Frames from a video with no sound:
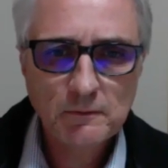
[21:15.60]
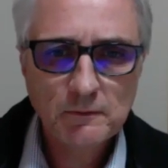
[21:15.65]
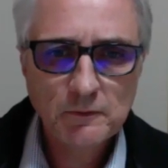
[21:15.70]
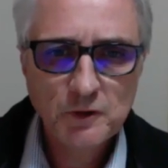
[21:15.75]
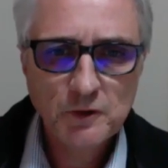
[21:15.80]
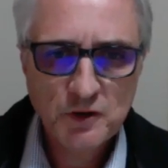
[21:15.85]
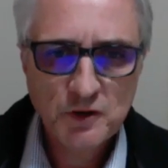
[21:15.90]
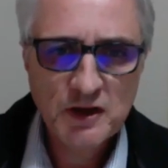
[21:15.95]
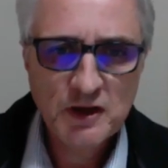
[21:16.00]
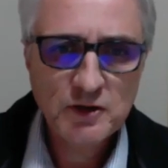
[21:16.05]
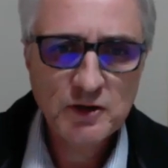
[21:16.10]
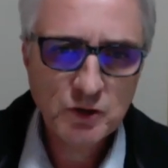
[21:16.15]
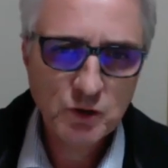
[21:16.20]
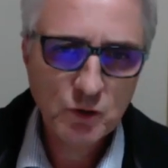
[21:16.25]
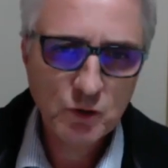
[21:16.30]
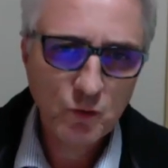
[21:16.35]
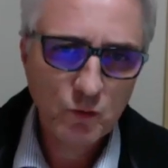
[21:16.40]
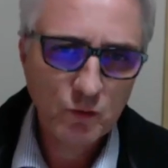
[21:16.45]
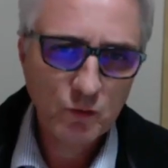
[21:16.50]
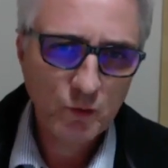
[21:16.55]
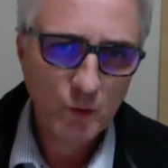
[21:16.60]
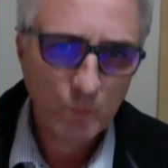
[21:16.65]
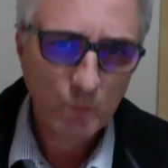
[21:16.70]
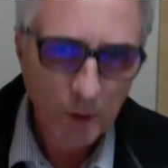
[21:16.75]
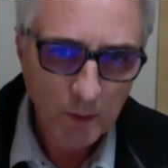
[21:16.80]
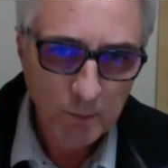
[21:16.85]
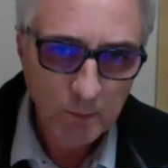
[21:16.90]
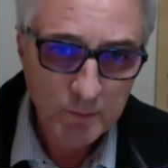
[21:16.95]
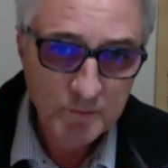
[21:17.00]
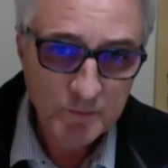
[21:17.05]
to test your
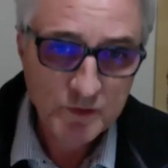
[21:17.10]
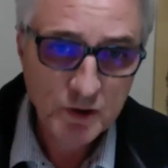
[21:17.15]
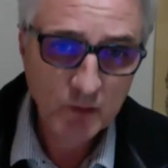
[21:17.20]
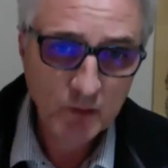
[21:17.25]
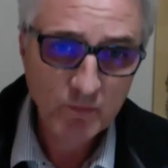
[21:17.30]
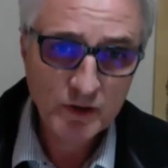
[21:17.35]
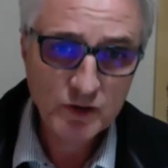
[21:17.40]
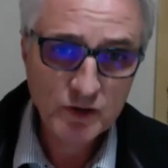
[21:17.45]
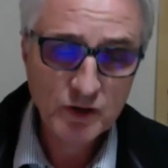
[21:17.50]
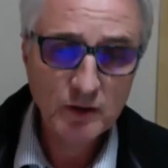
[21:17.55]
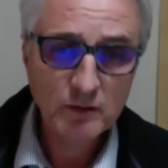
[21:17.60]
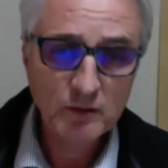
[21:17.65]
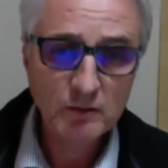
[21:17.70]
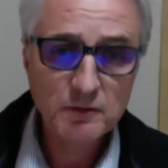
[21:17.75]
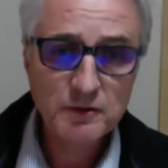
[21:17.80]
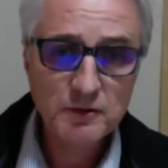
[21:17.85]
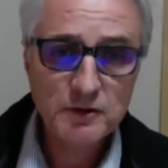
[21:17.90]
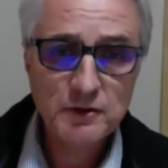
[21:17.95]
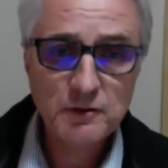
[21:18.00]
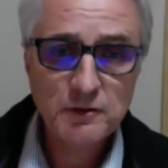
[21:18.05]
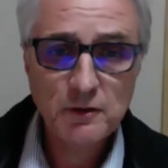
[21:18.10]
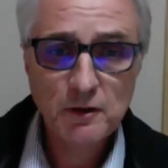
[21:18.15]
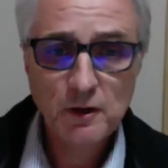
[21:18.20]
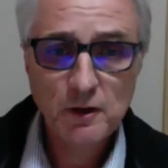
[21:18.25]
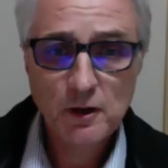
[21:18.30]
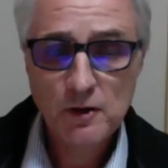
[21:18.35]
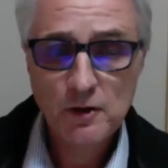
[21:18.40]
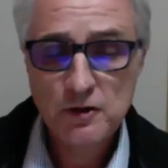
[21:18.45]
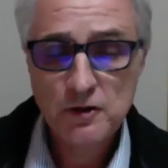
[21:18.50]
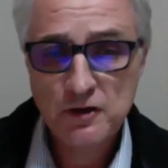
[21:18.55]
problem solving skills,
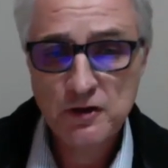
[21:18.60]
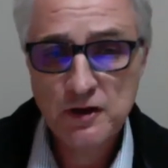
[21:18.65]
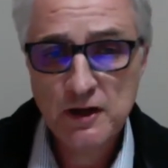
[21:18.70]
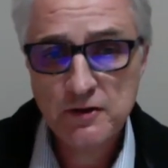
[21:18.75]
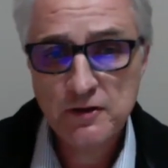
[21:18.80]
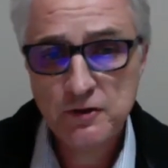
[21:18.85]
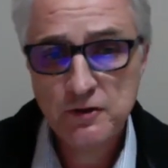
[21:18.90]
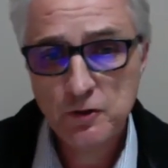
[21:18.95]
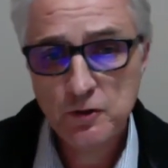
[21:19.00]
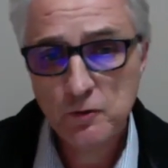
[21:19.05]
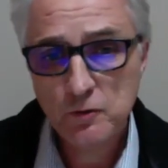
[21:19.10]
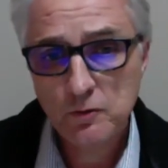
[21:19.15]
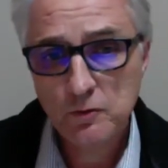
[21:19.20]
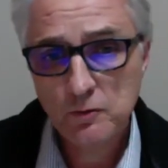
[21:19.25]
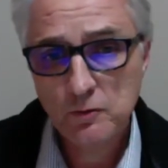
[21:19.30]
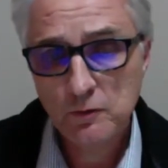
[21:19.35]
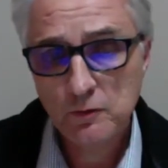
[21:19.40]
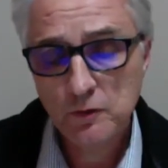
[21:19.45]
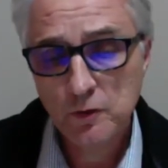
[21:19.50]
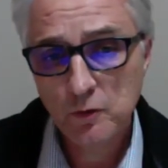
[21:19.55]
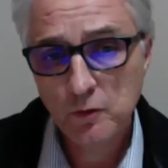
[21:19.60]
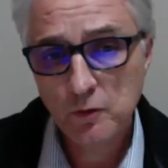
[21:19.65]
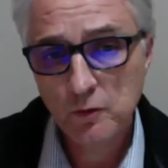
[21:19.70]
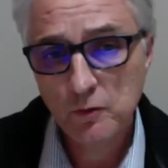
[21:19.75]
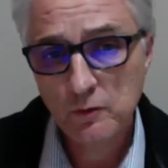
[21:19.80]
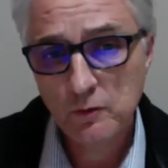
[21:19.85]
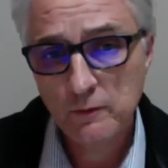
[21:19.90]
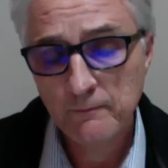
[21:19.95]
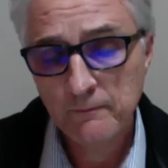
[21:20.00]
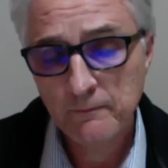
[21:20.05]
to test
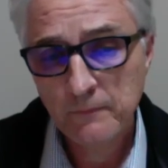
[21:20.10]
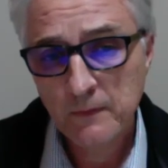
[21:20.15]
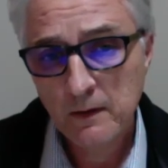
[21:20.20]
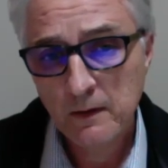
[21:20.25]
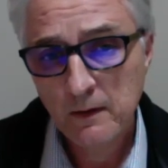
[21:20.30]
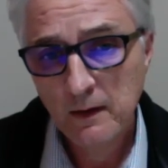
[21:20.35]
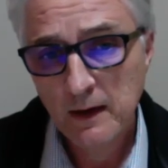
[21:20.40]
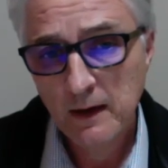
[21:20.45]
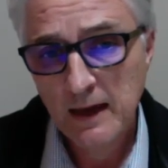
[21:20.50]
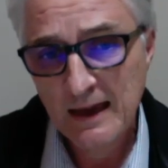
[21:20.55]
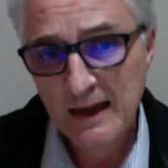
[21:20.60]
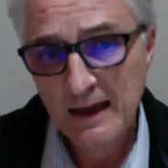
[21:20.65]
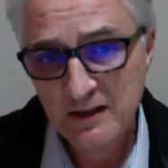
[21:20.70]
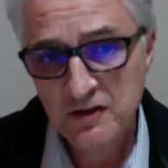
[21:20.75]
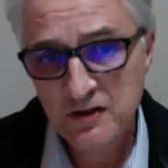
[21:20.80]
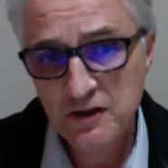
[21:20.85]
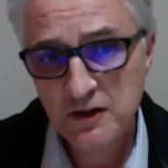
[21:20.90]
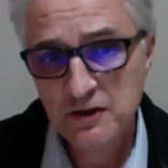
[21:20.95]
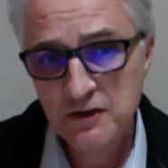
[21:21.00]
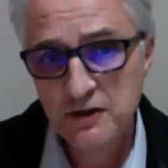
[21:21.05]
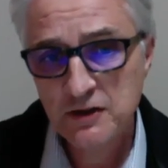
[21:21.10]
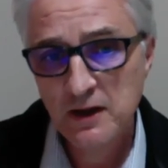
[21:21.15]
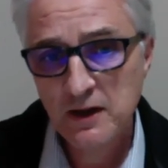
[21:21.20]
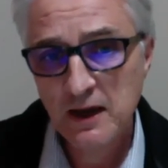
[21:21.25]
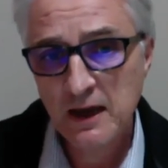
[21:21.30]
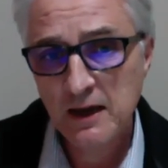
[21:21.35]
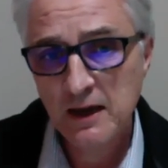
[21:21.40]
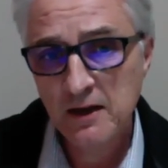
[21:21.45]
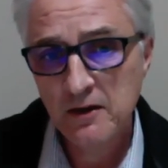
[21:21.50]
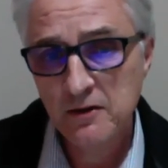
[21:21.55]
your access
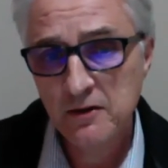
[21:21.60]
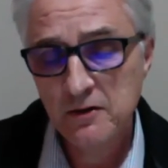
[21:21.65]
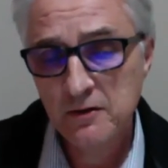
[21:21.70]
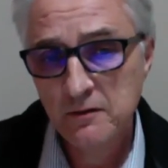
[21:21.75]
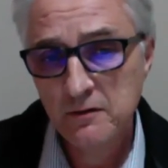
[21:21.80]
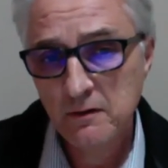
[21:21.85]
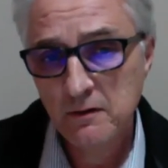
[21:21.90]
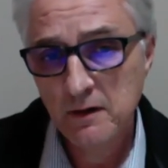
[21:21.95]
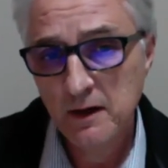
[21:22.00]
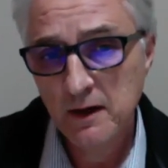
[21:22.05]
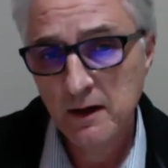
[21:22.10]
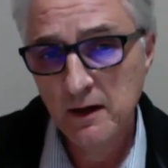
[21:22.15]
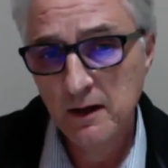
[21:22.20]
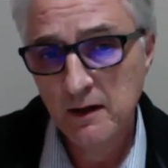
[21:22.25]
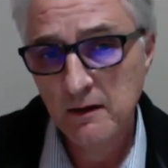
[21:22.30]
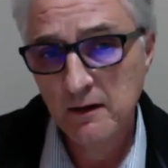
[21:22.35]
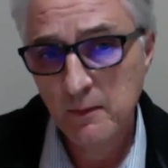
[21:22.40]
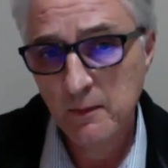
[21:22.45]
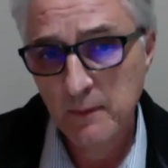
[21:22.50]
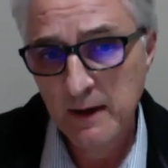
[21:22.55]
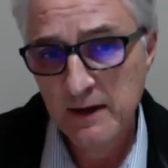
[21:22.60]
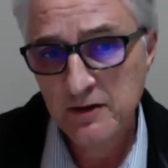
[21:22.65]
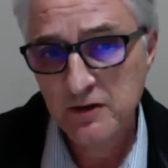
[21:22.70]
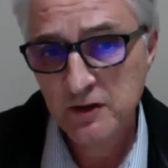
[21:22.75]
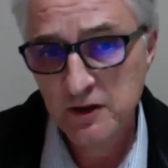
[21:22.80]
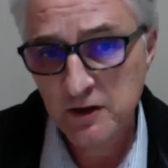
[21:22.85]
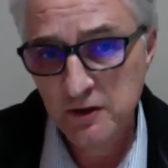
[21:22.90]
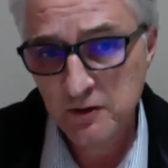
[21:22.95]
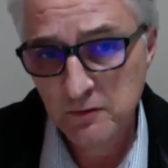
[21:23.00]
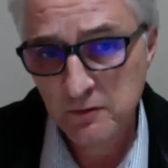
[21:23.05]
and
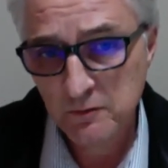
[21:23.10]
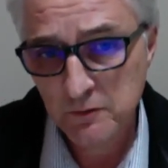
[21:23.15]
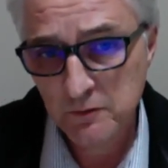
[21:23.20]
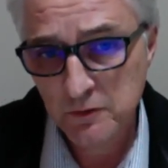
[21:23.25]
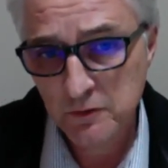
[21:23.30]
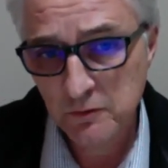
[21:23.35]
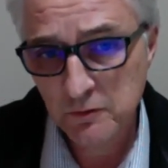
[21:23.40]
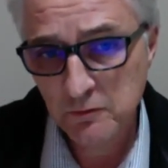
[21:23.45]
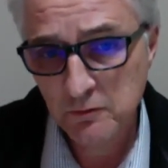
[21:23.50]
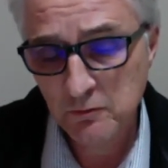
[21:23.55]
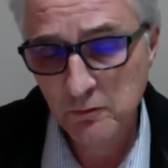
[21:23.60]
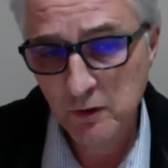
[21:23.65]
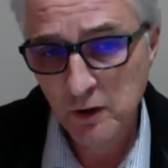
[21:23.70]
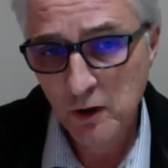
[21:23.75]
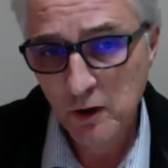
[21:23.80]
capacity to